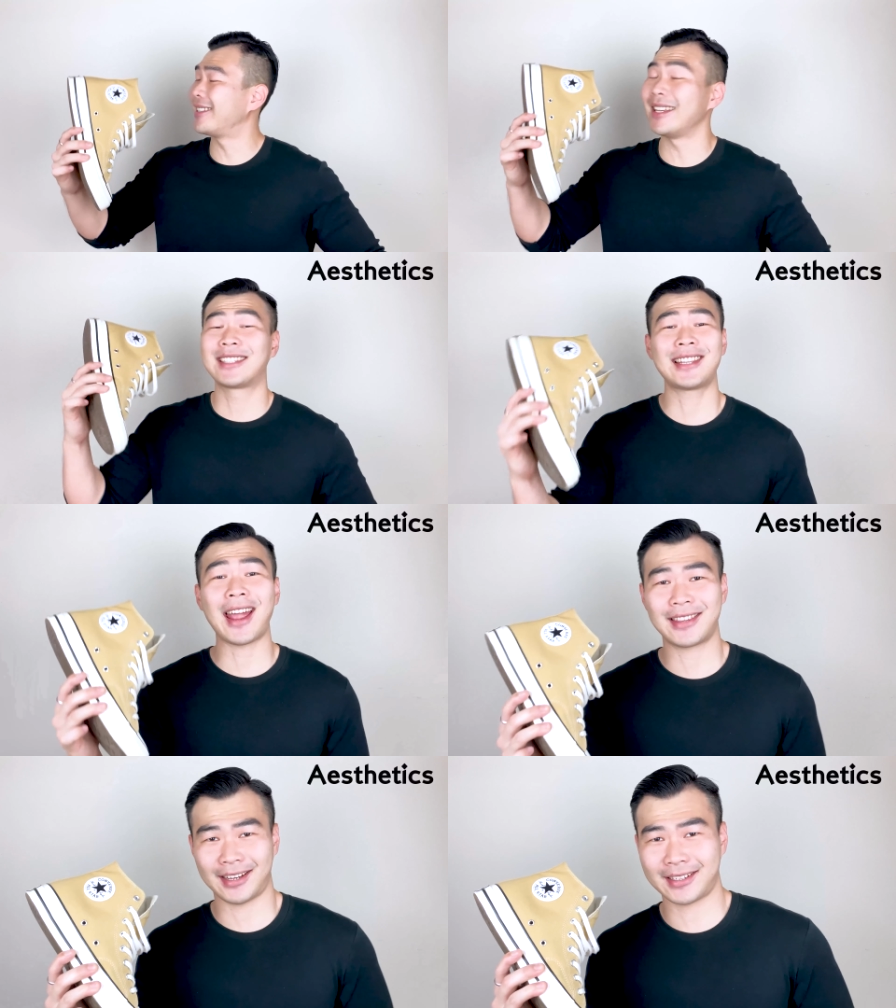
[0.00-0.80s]
its
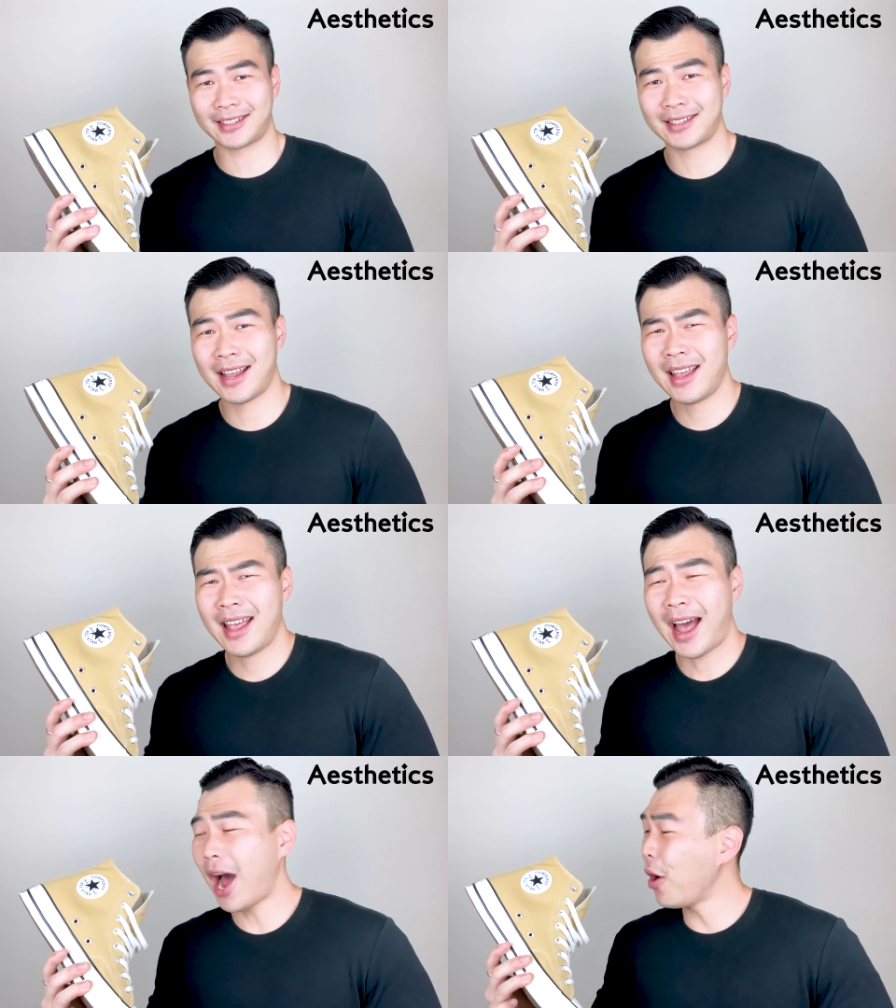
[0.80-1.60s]
aesthetics.
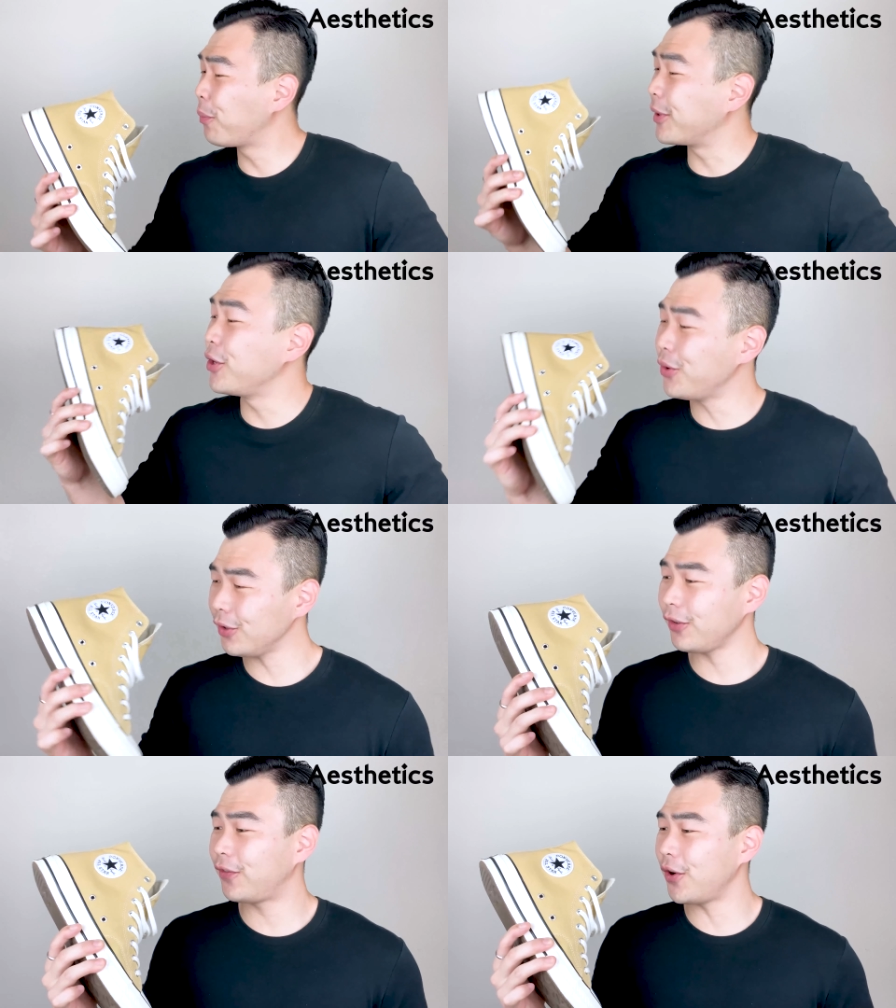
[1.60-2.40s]
How
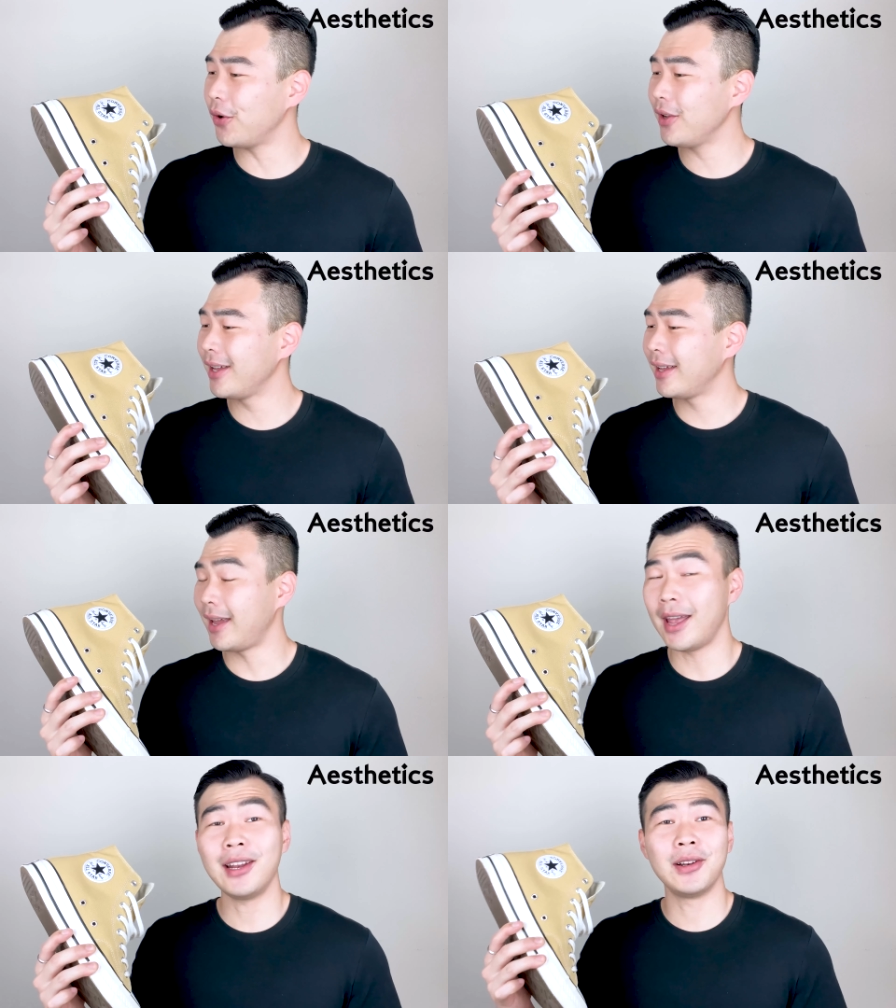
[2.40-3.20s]
beautiful
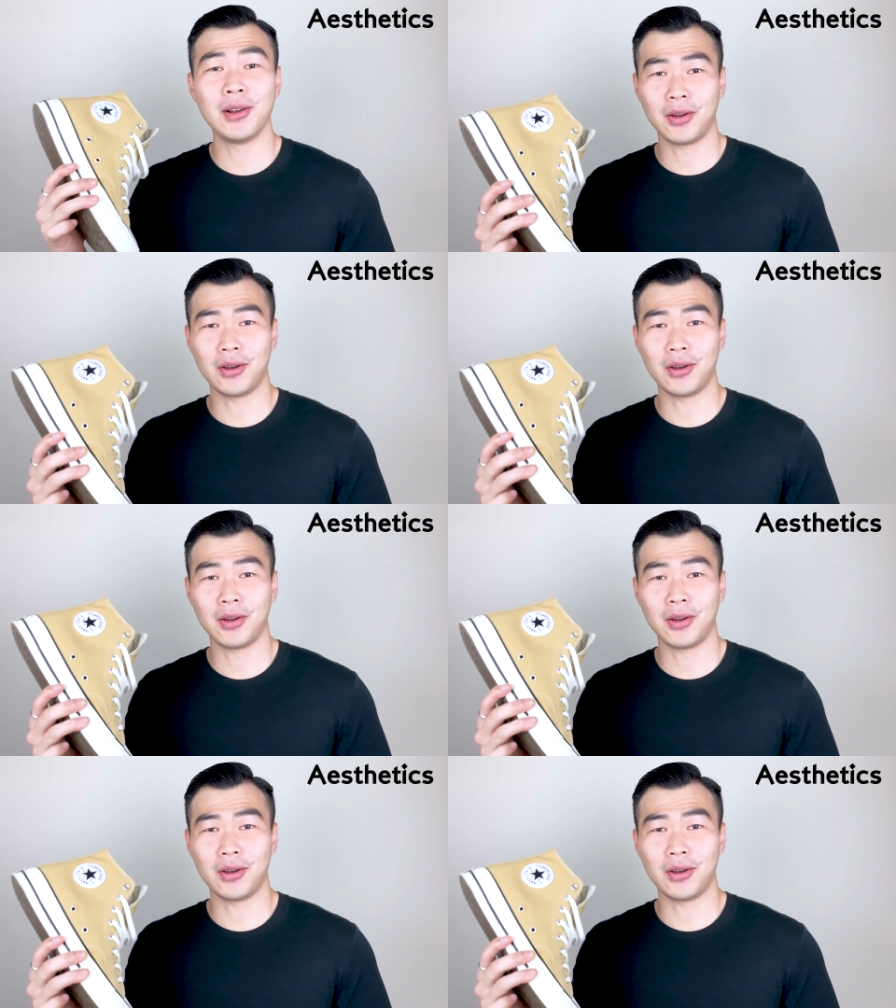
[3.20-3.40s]
it